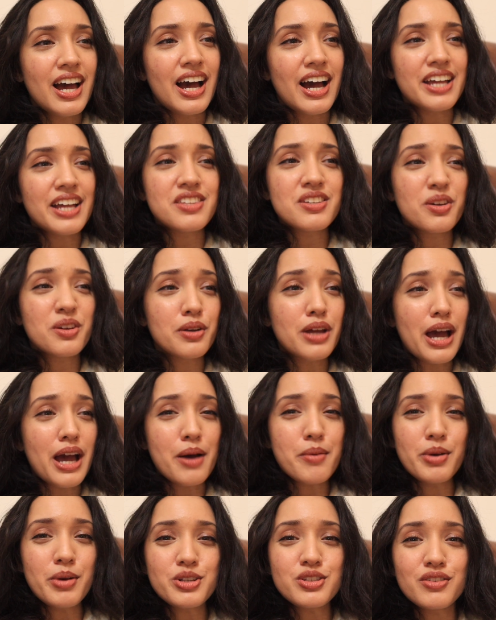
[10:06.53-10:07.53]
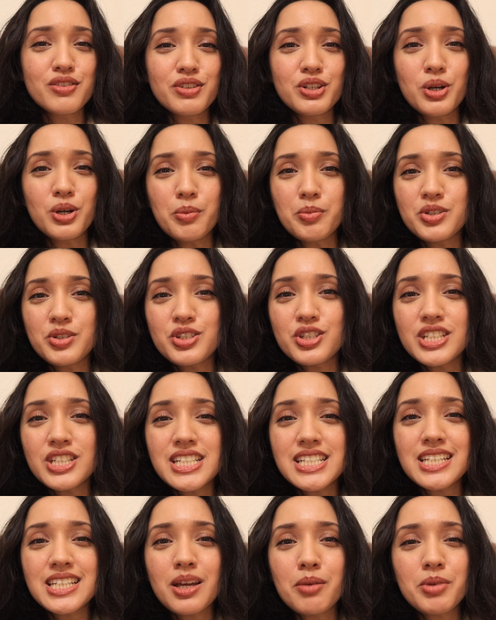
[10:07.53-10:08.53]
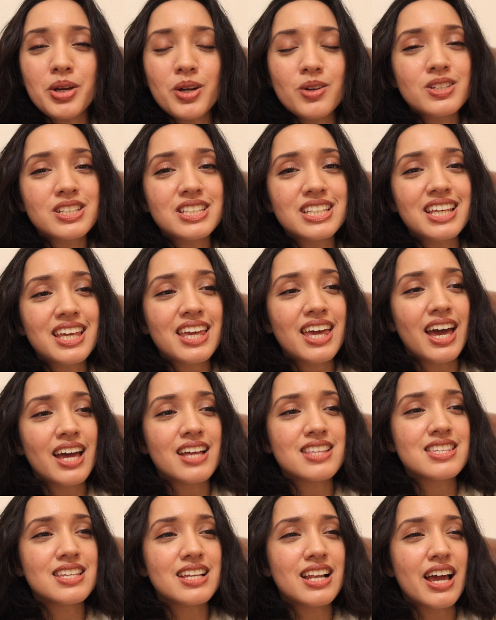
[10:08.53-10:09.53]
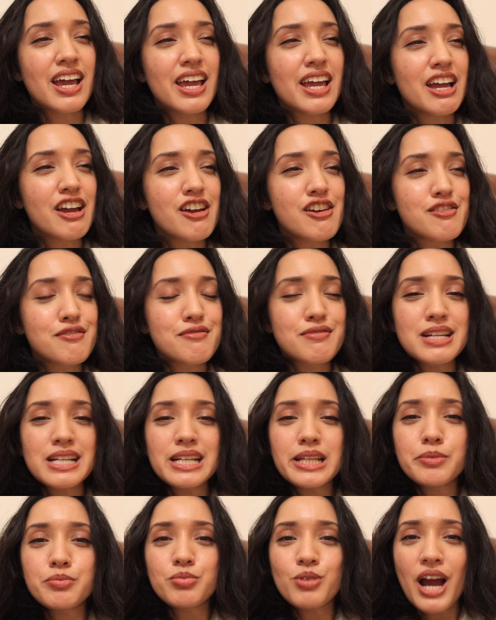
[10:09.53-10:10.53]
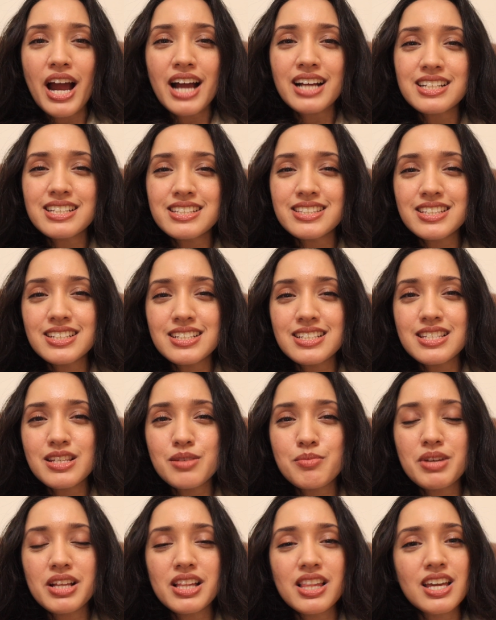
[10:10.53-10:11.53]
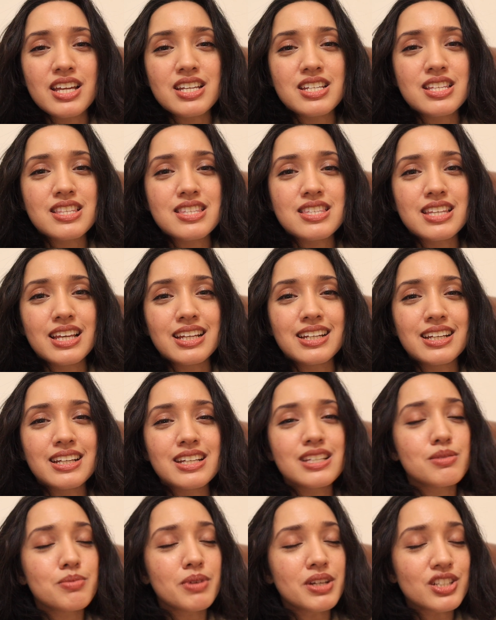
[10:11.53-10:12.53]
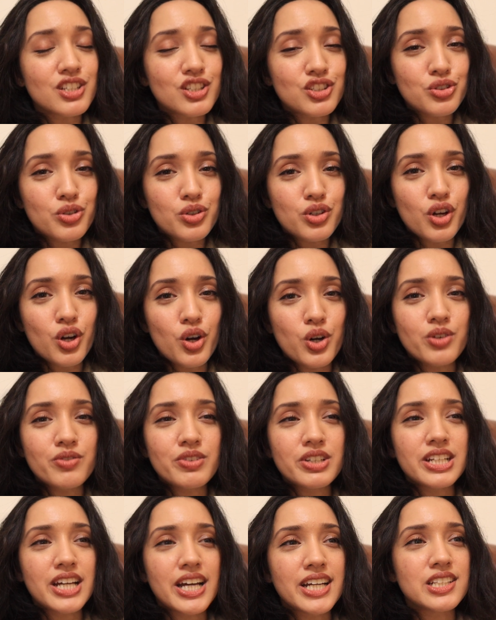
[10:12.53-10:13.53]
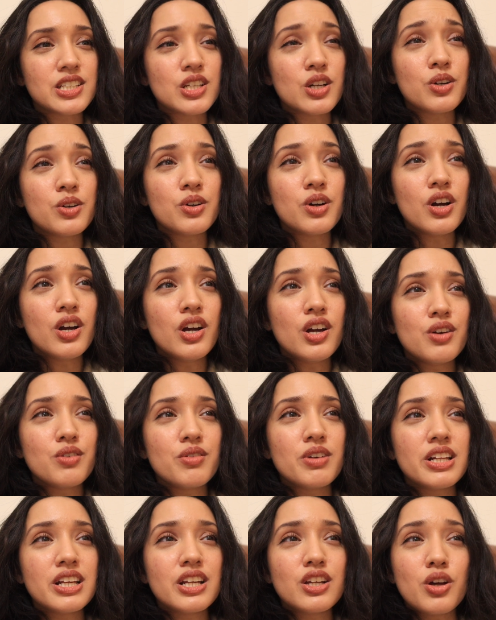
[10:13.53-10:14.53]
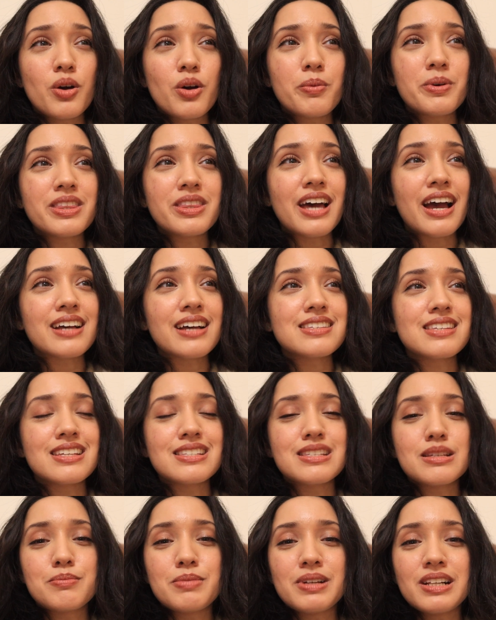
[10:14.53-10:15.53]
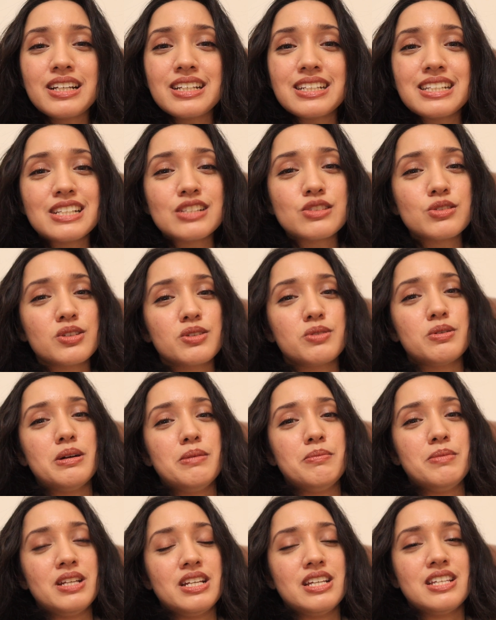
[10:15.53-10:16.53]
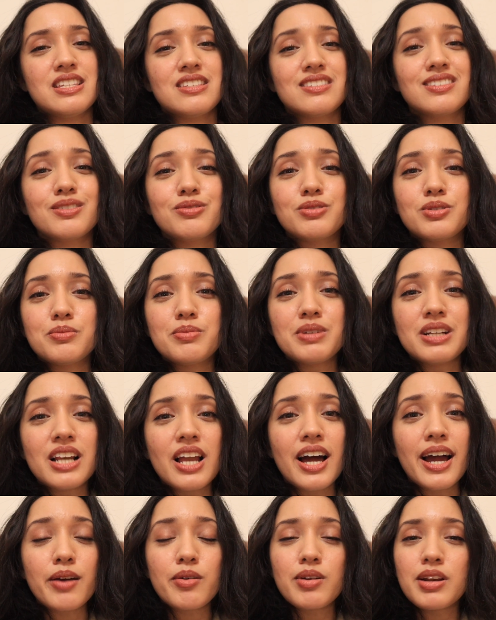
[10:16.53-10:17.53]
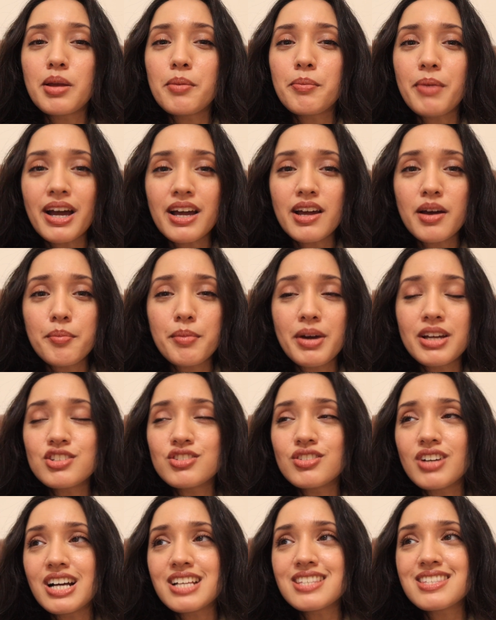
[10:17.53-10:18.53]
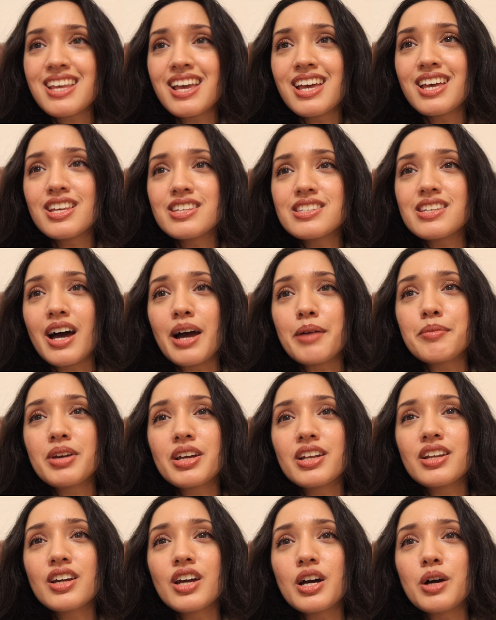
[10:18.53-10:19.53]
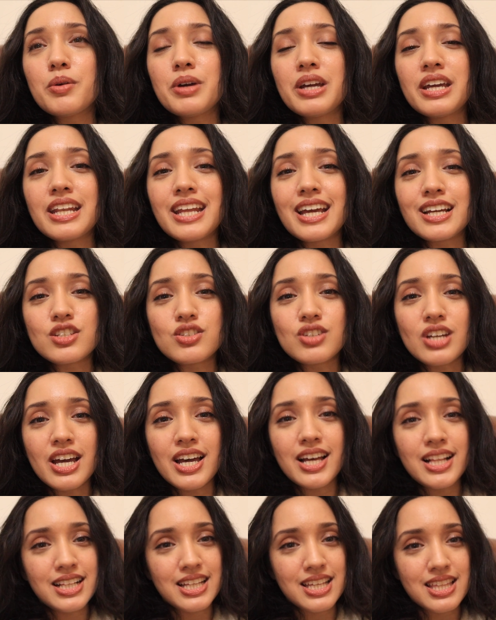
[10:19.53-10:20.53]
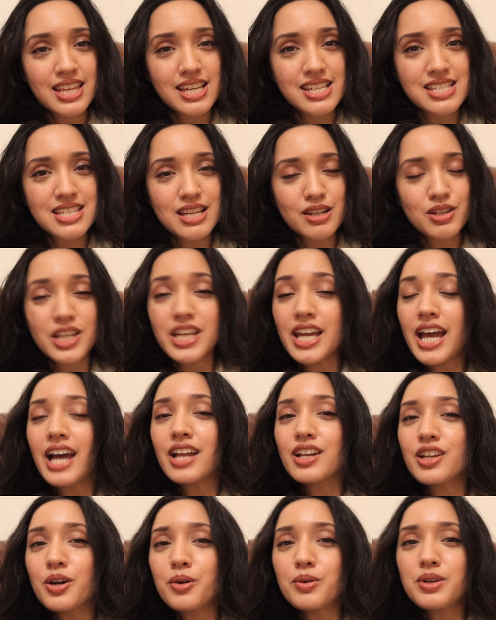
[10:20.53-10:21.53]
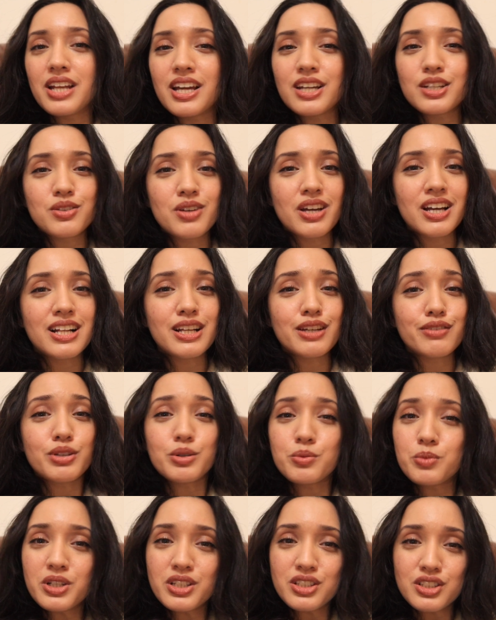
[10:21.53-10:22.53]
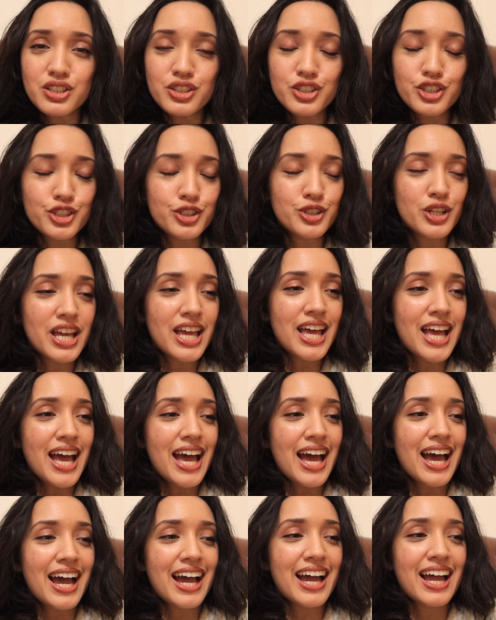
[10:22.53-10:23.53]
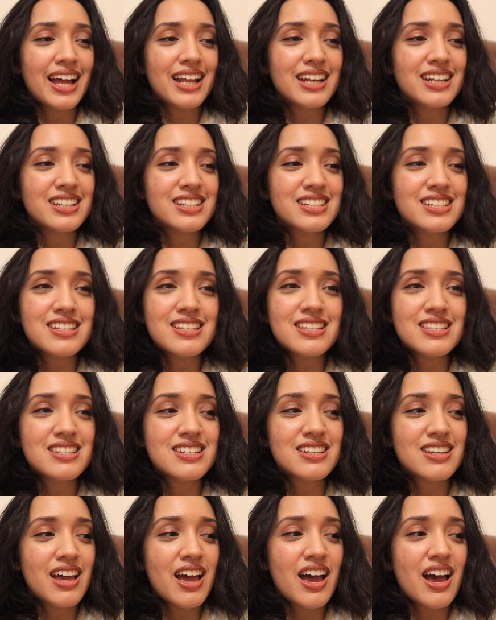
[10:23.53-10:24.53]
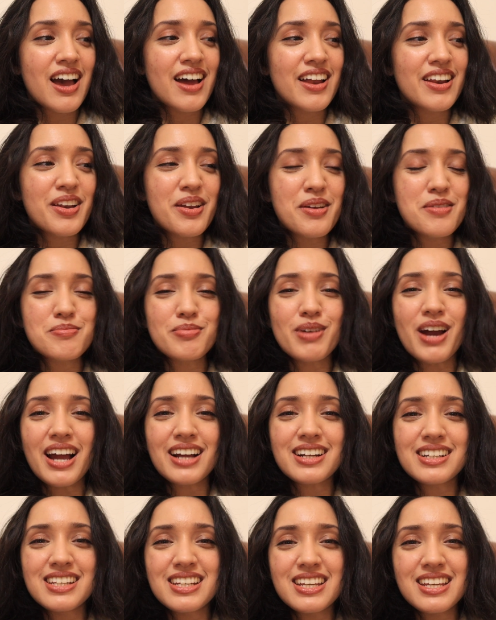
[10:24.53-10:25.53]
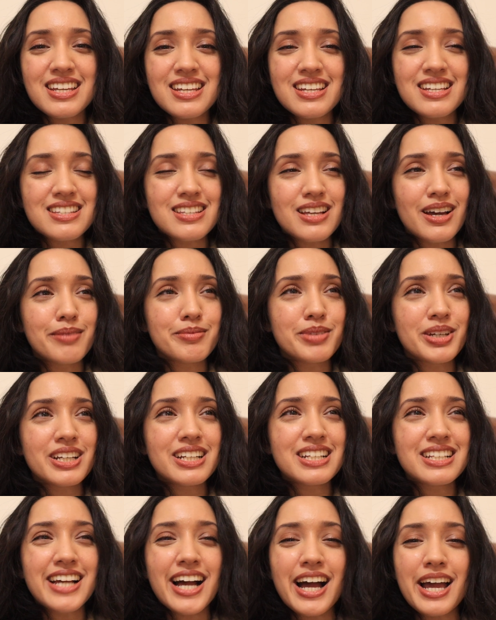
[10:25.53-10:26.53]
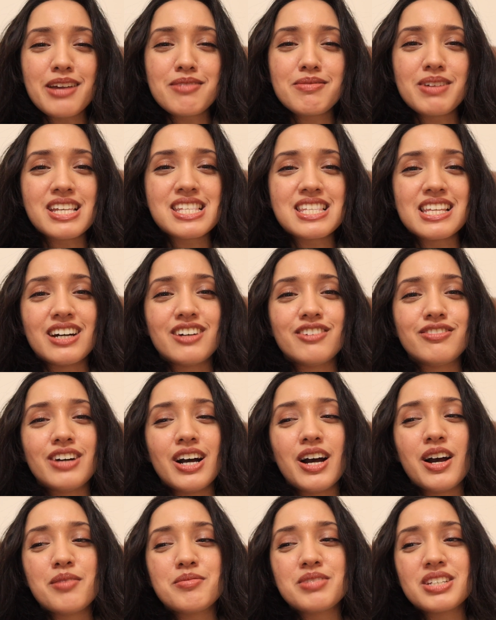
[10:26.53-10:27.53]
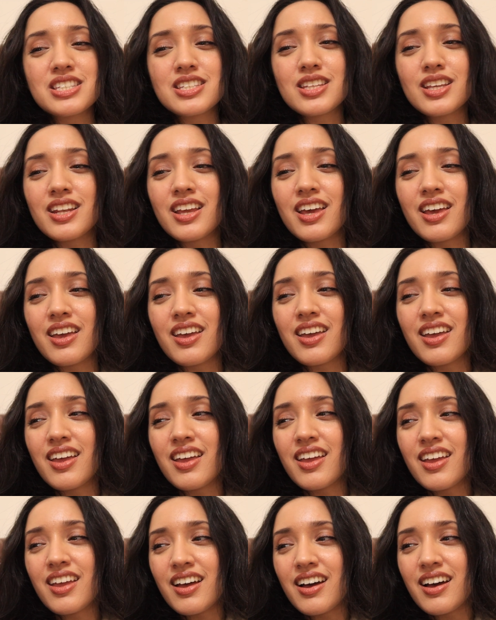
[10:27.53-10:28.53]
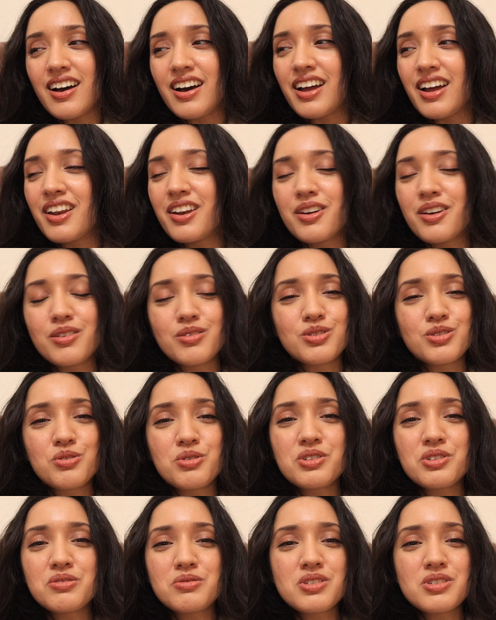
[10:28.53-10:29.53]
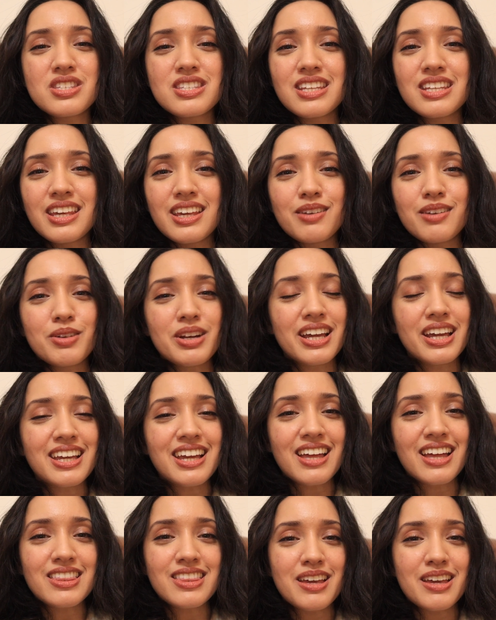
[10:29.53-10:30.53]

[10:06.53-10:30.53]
I don't know how much of an opportunity I'm going to get to like really practice in a simulation setting, especially during COVID. I don't really know what the accessibility to equipment and stuff will be like when I'm back at my trust. So I'm gonna go in extra early. They said you can go in extra early if you want to and just, I don't know, practice. I'm not gonna tire myself out. I'm just gonna I don't know, we'll, we'll see when I get